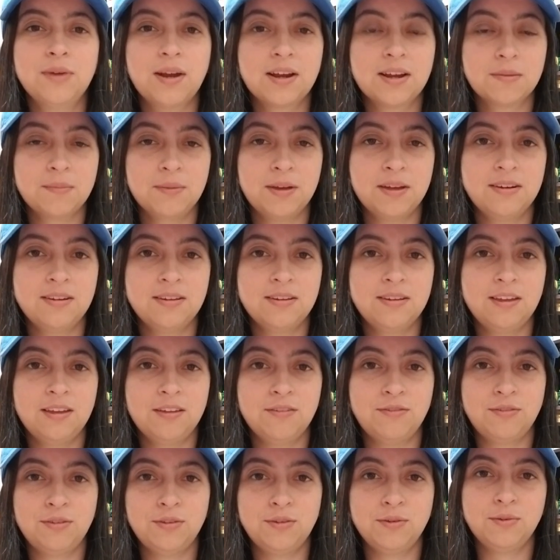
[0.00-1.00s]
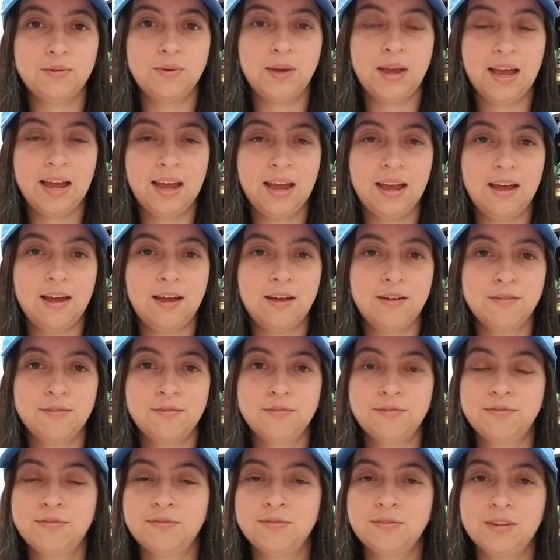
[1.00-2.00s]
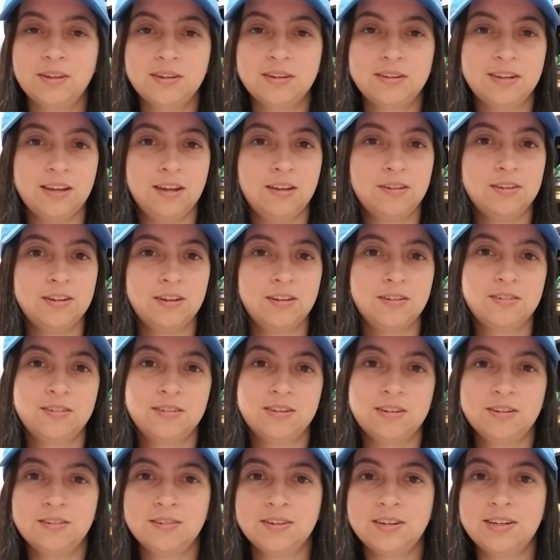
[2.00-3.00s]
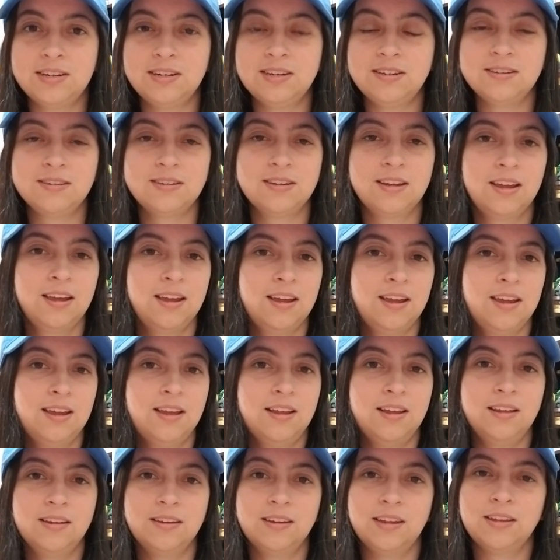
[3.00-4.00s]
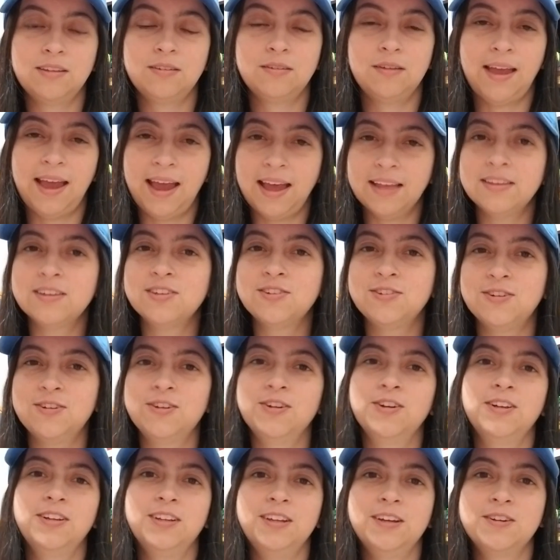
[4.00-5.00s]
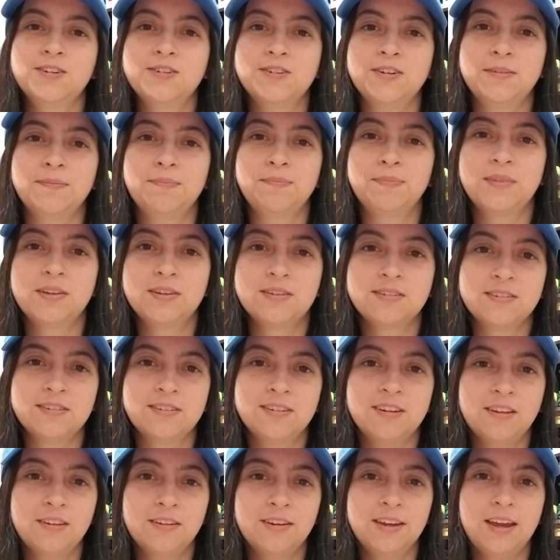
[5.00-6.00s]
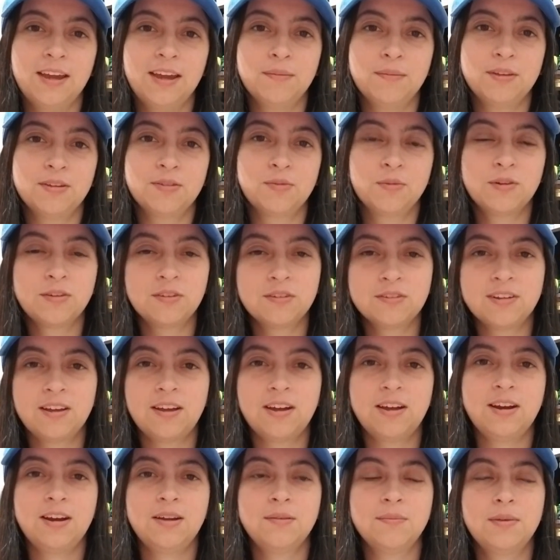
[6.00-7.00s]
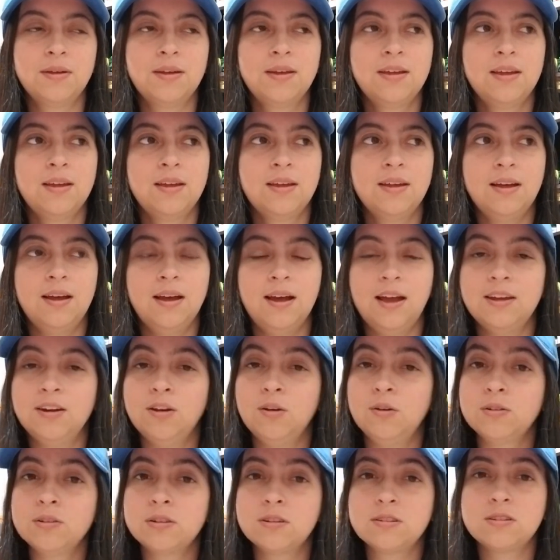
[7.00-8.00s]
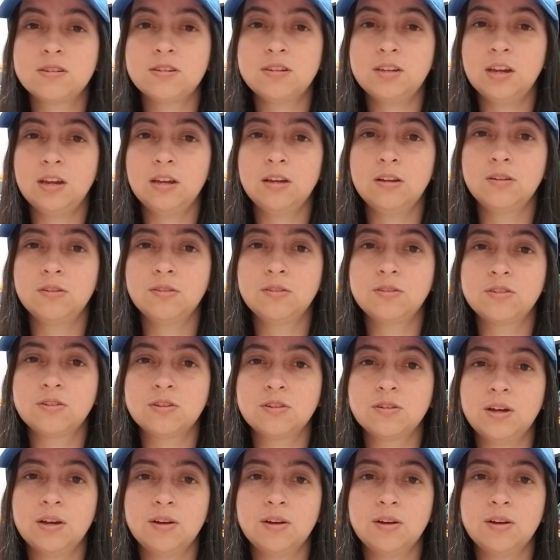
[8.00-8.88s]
recommend it if you have the Telltale series. Like, add this to your collection. This is another that's worth your time. I know it's on sale, so